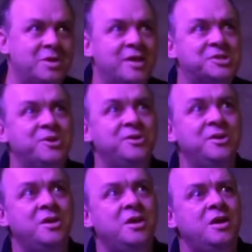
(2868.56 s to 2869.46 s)
Yeah, that's good.
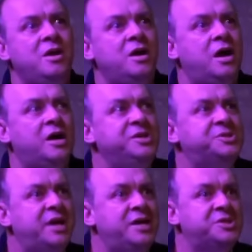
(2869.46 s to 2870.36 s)
Uh, he
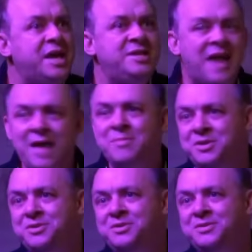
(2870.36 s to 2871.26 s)
says, a
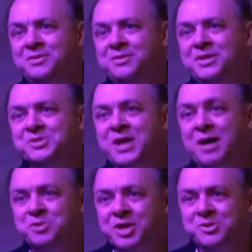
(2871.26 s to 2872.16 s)
diamond is an
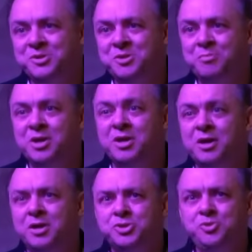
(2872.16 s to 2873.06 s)
object,
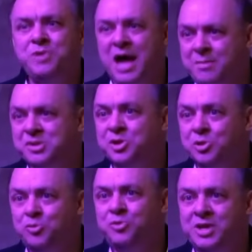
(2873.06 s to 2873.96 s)
but two diamonds
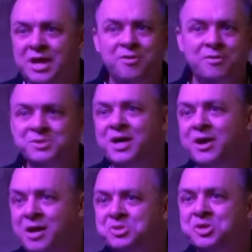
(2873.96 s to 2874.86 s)
glued together is not
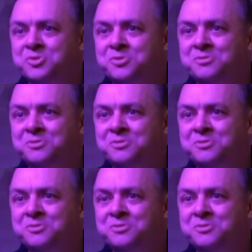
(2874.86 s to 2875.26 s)
an object,